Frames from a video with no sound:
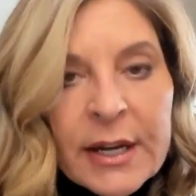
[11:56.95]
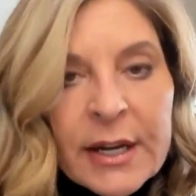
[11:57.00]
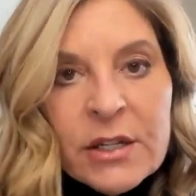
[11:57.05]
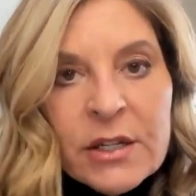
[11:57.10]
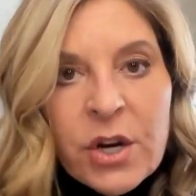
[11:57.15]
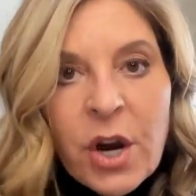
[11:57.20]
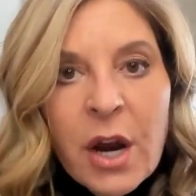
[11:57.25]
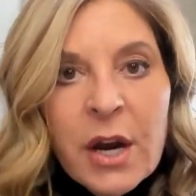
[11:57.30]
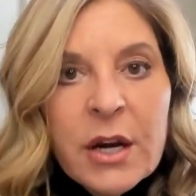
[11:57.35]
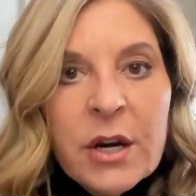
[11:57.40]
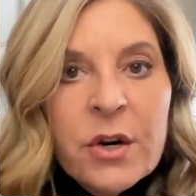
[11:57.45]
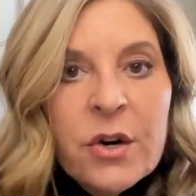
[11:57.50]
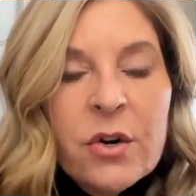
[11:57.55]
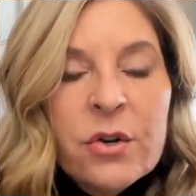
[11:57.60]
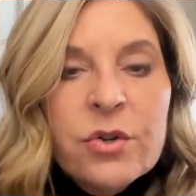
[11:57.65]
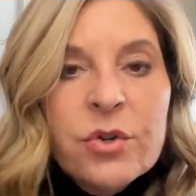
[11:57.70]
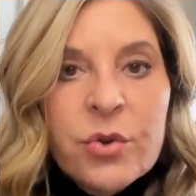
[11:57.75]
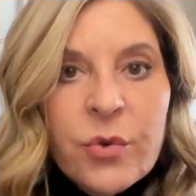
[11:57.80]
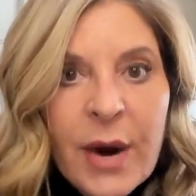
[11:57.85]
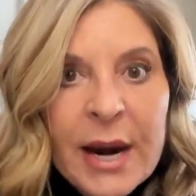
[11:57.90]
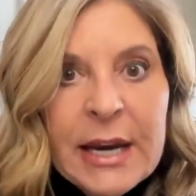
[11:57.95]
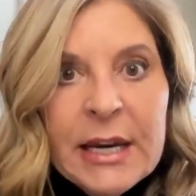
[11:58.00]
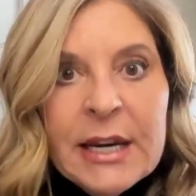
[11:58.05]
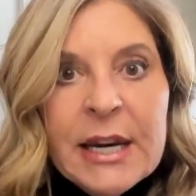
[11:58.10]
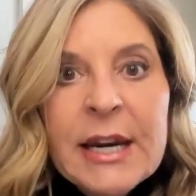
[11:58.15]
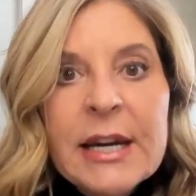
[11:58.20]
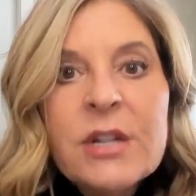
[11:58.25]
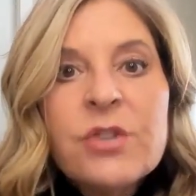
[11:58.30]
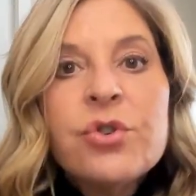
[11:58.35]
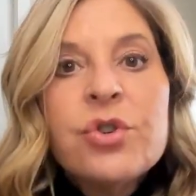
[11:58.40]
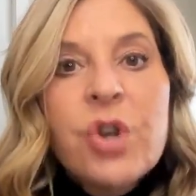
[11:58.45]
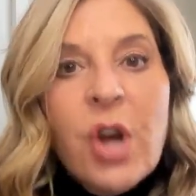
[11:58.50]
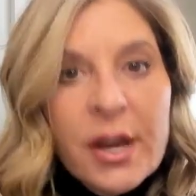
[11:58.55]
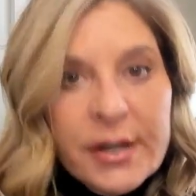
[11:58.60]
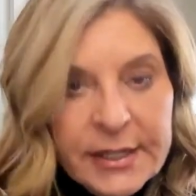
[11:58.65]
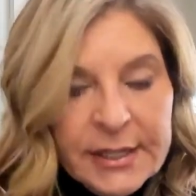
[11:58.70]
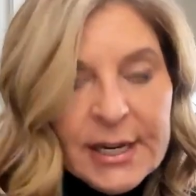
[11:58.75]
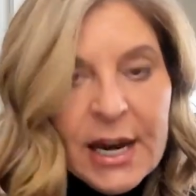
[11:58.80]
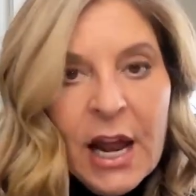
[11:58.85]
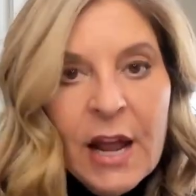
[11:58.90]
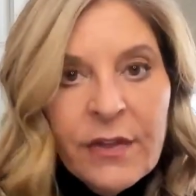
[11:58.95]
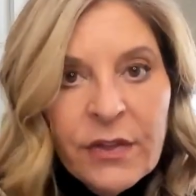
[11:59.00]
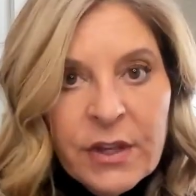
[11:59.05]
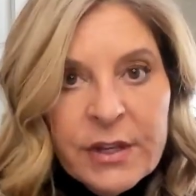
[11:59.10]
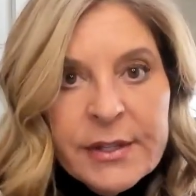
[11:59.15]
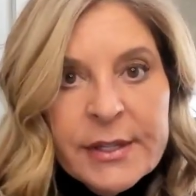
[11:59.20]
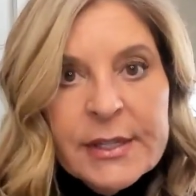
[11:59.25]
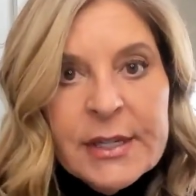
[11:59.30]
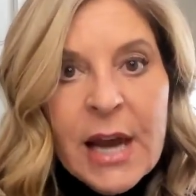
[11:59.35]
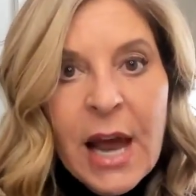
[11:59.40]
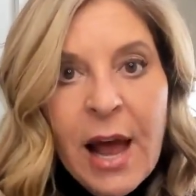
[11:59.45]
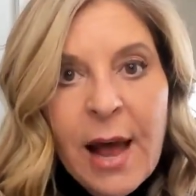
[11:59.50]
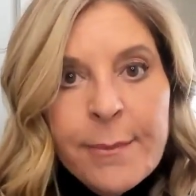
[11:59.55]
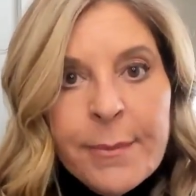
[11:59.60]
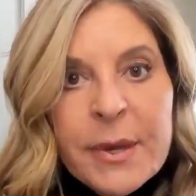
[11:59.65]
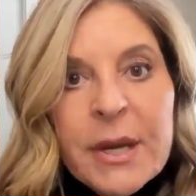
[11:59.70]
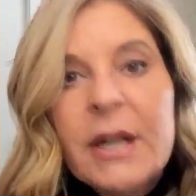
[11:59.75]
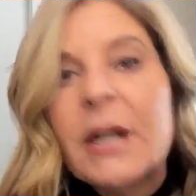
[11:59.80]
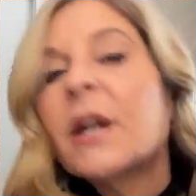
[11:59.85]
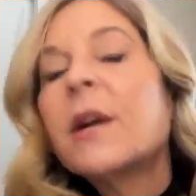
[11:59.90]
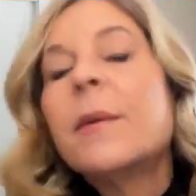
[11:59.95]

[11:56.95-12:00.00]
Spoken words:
entire training just on this topic,